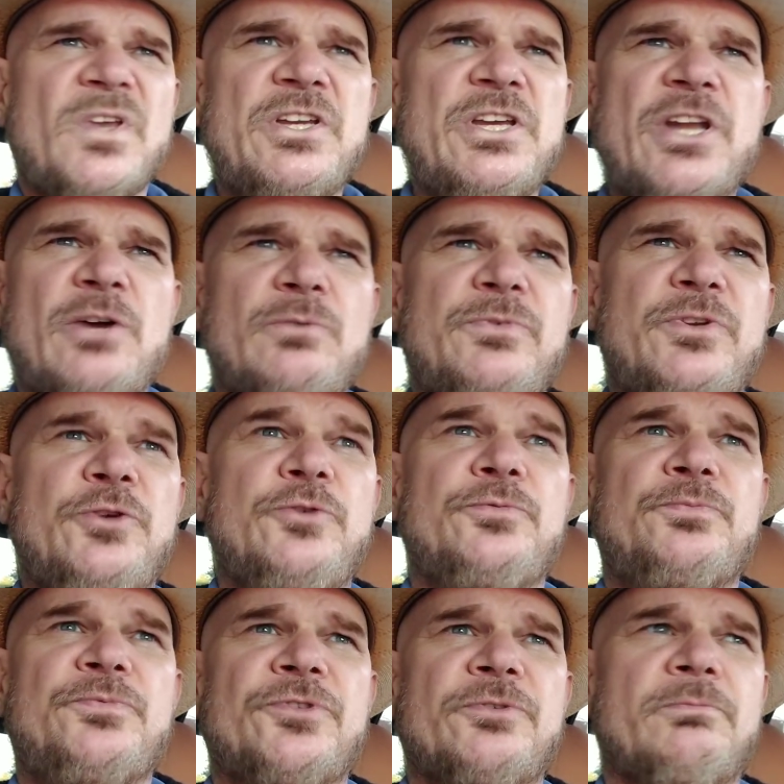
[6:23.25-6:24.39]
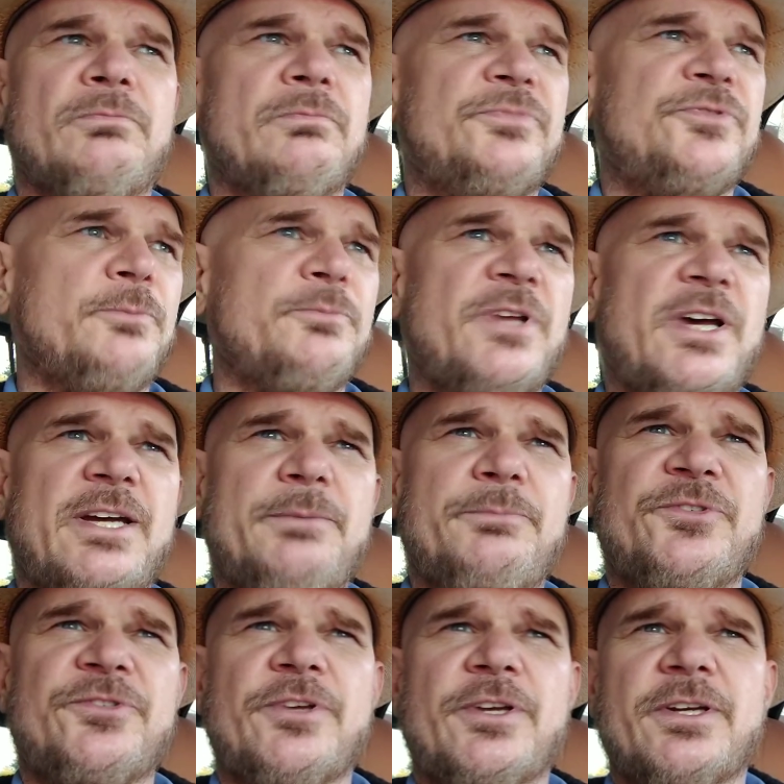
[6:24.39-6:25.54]
you know, do some
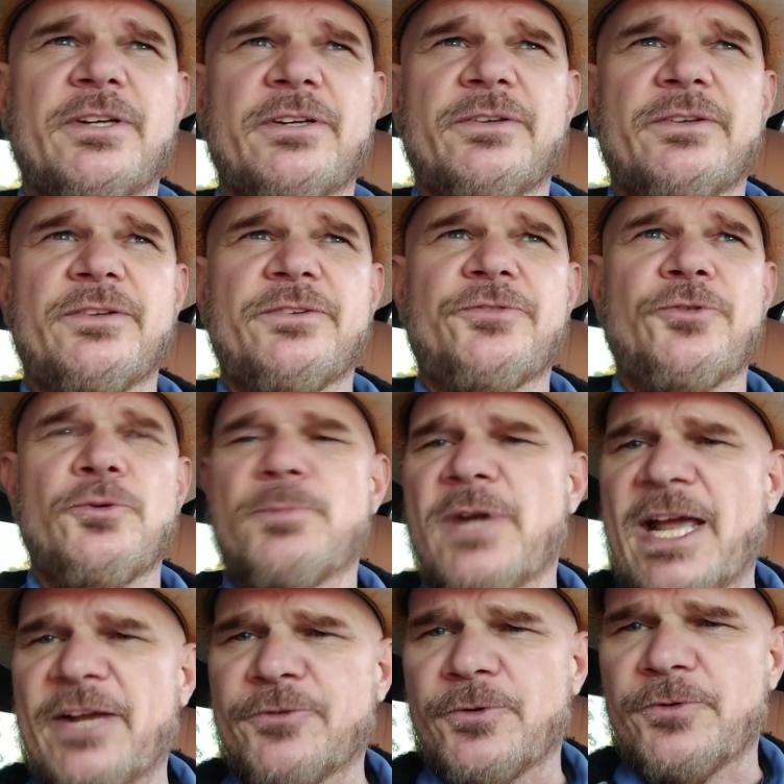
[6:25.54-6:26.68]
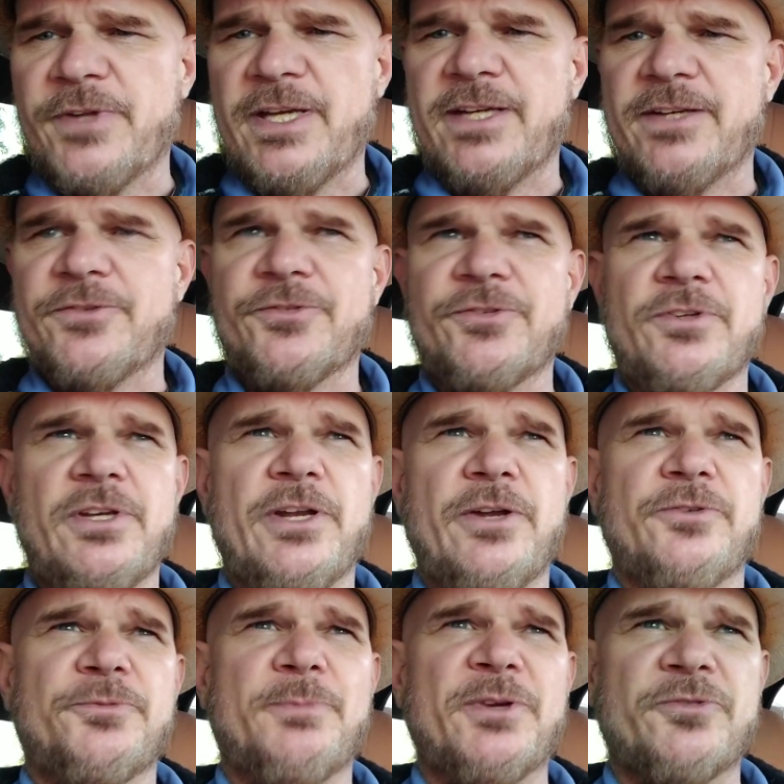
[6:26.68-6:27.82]
sometimes uh, supernatural things, you know,
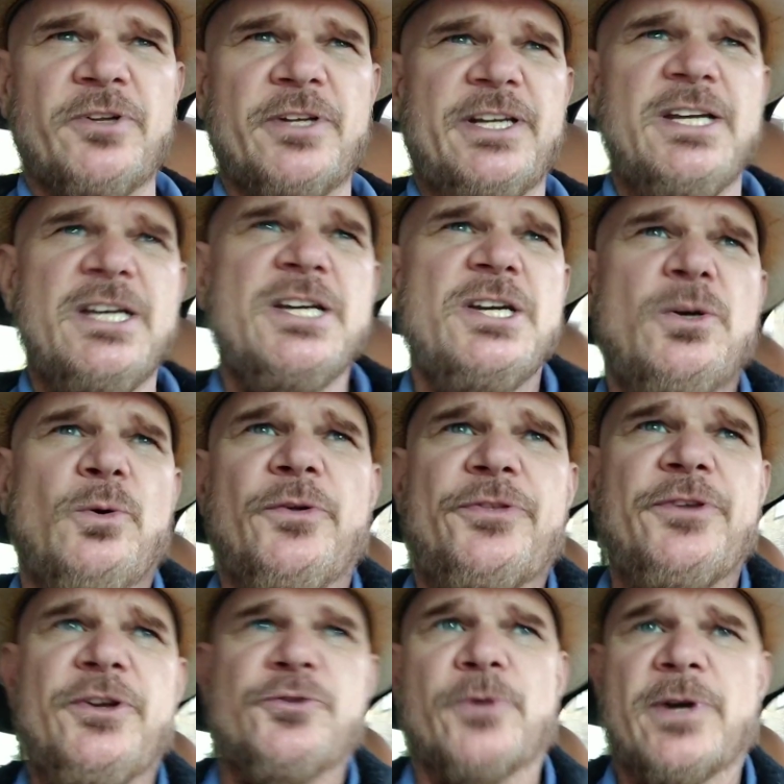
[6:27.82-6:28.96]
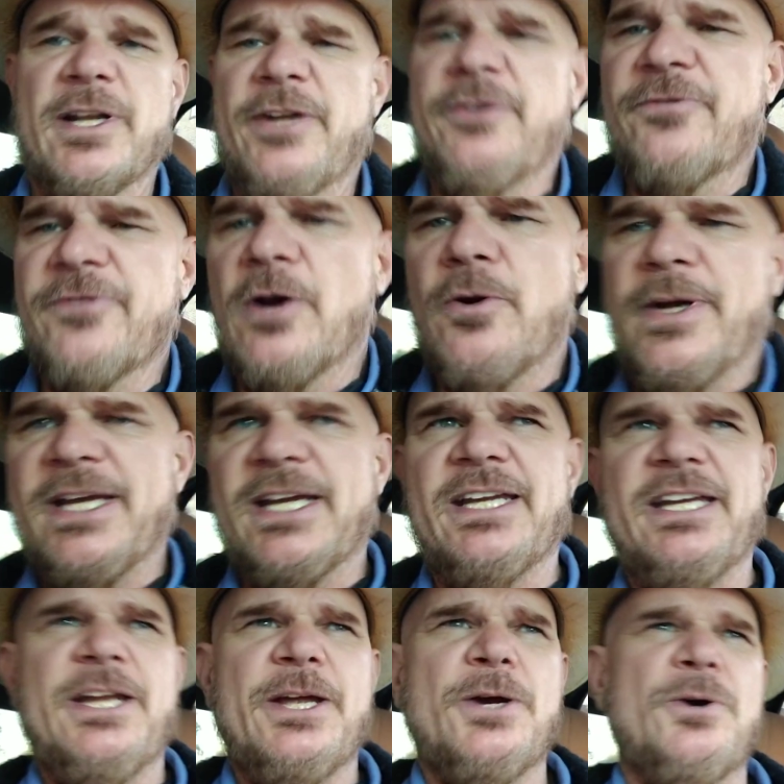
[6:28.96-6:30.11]
especially with the adrenaline flowing,
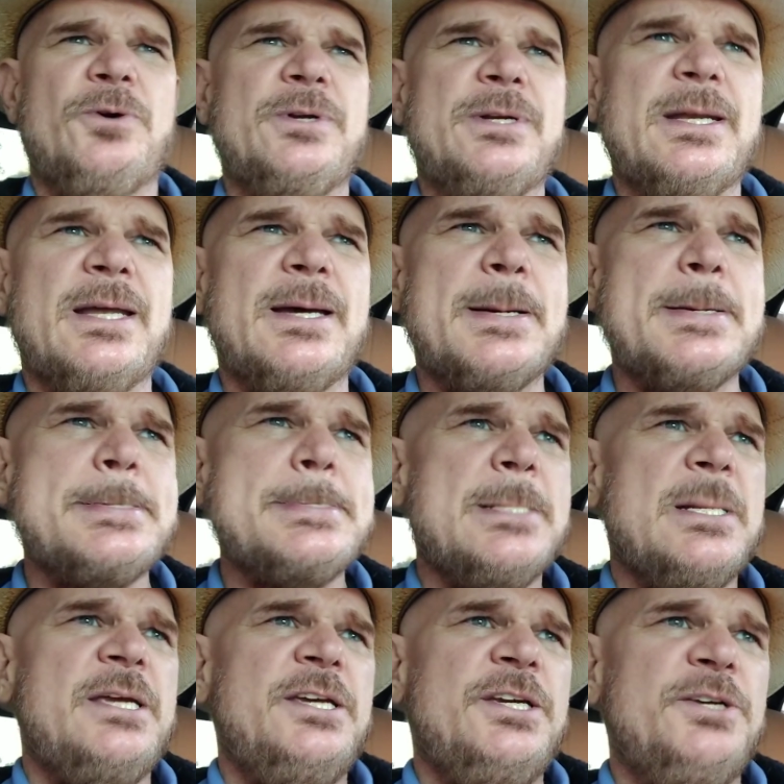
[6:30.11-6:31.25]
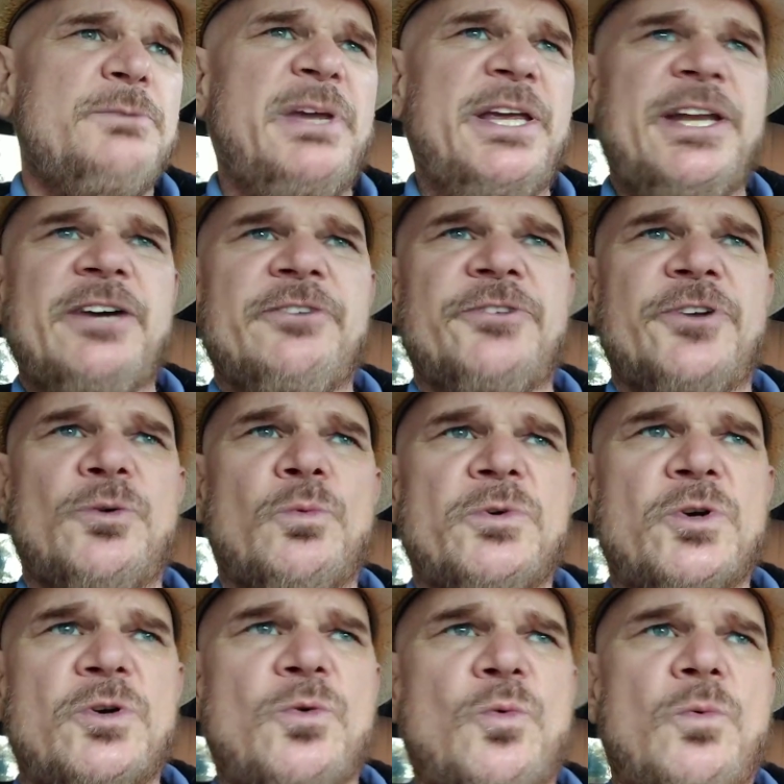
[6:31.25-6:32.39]
you know, and uh, being able to,
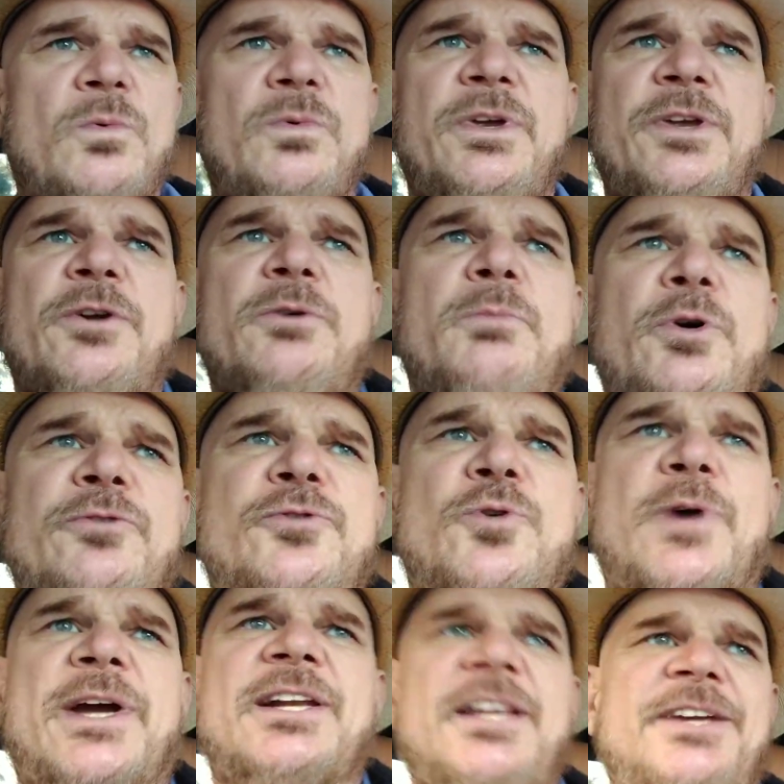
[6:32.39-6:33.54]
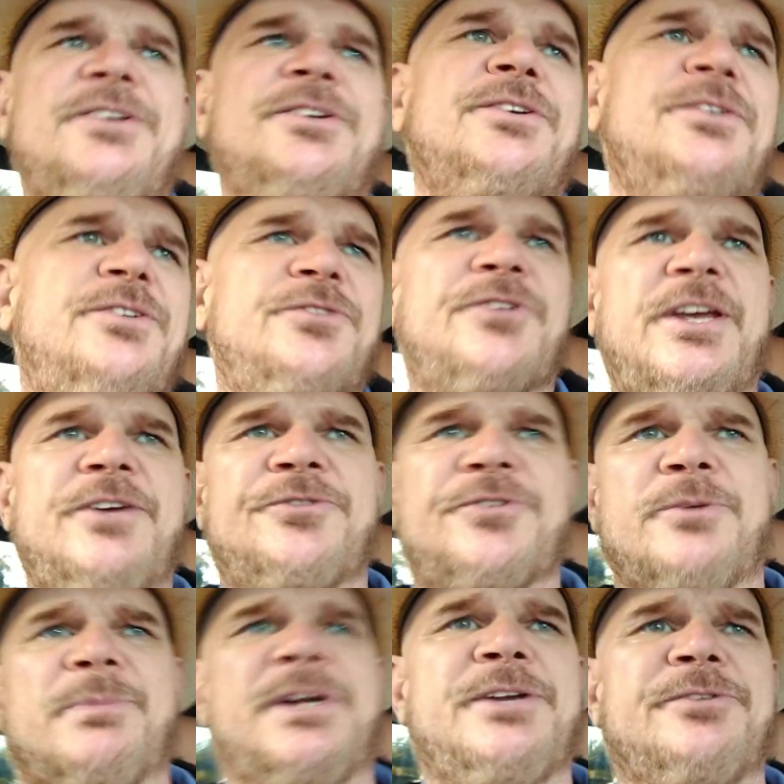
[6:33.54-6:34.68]
you know, move quickly to, to save
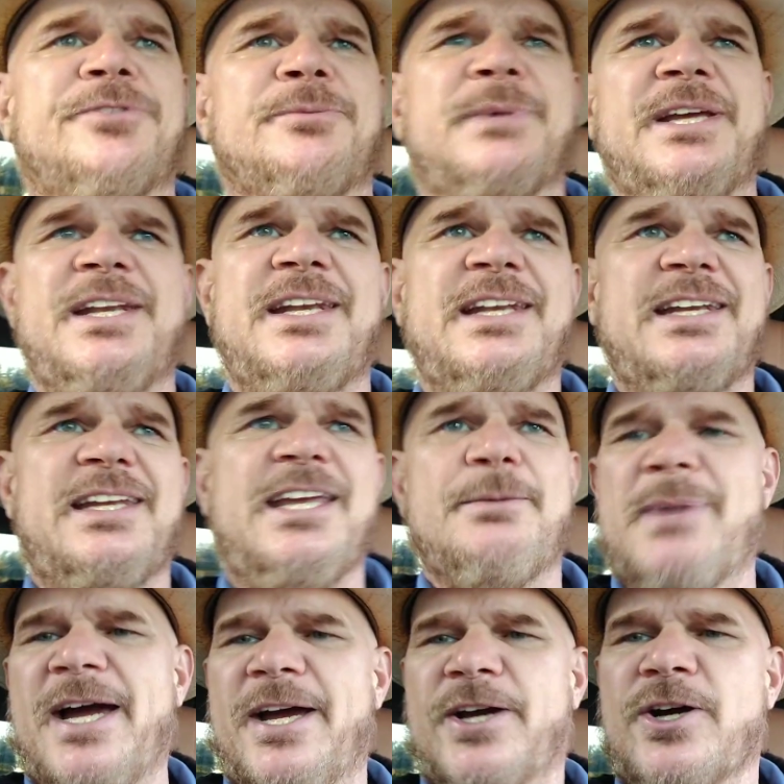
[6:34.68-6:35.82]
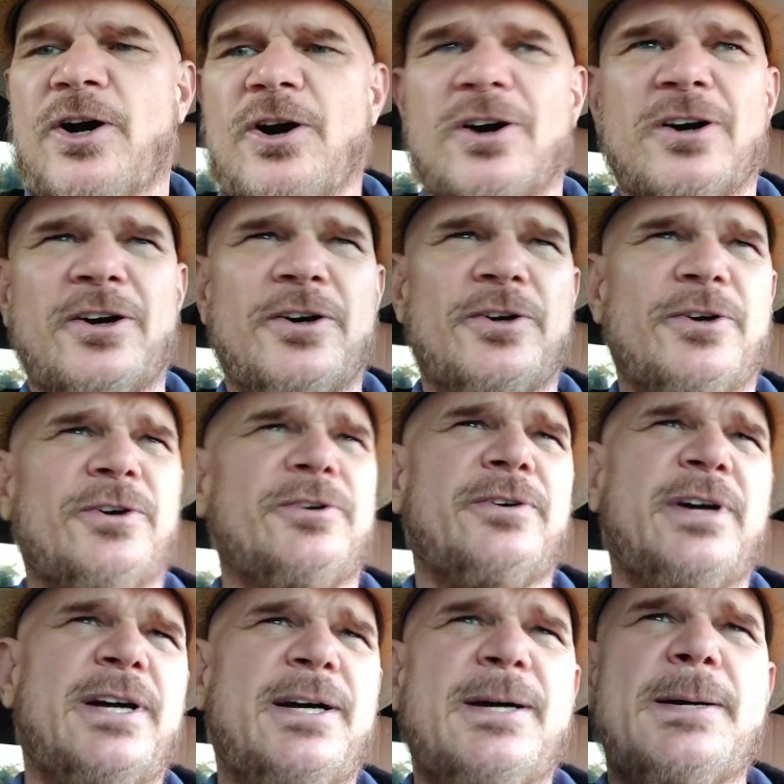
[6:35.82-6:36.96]
somebody from getting hit by a car
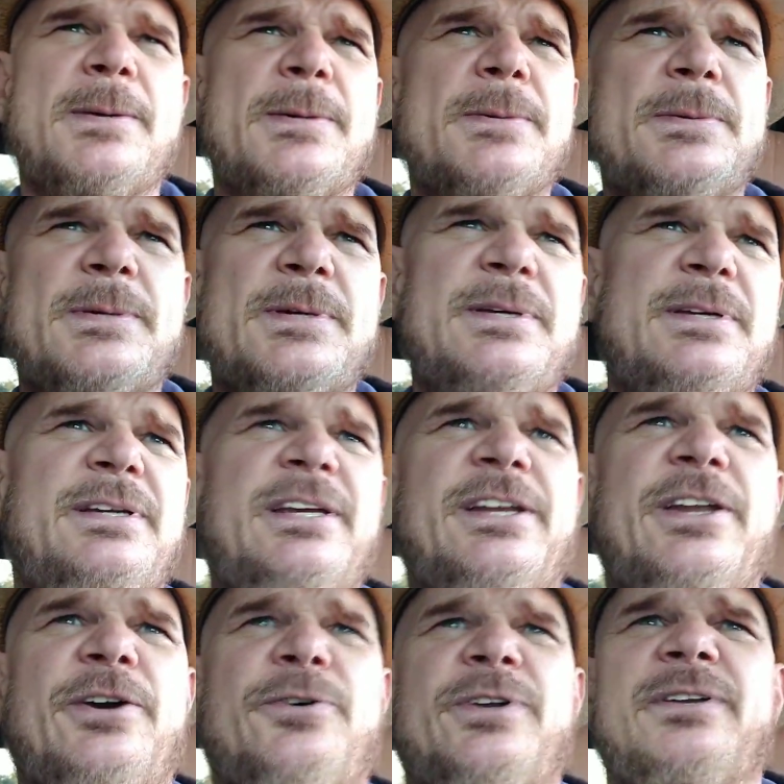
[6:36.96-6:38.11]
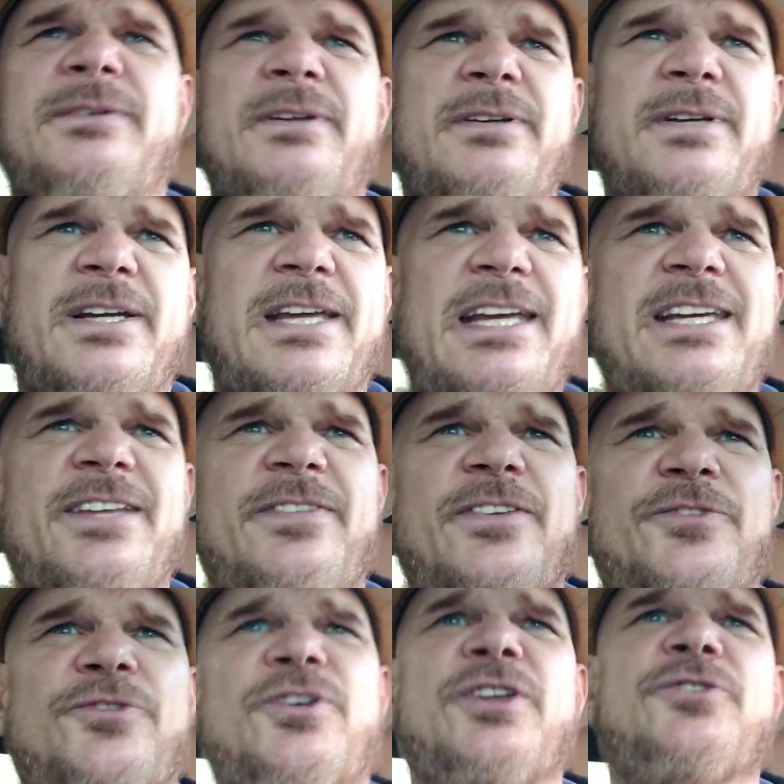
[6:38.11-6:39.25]
or, uh, you know, and again, the
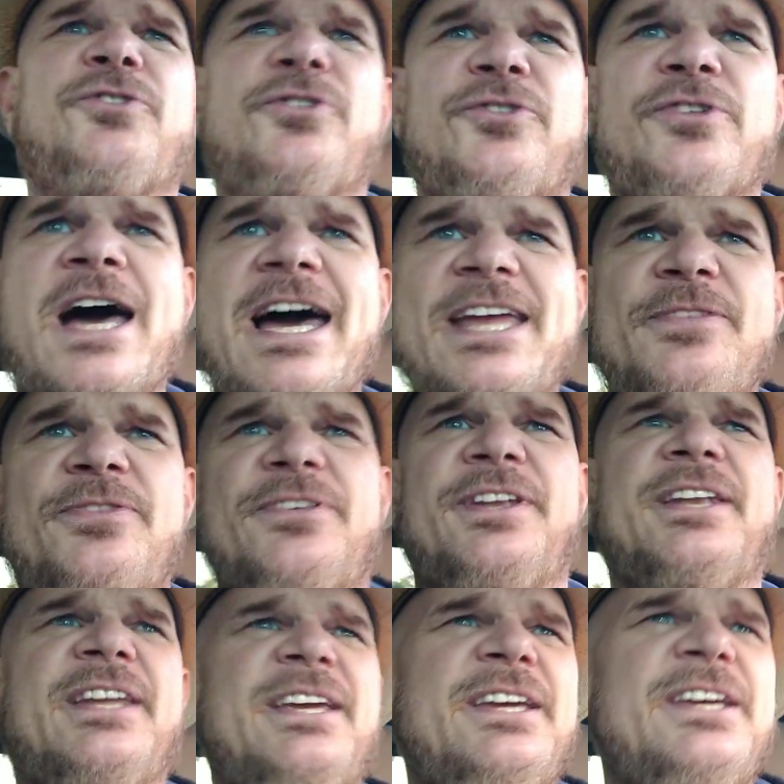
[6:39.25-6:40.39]
senses heighten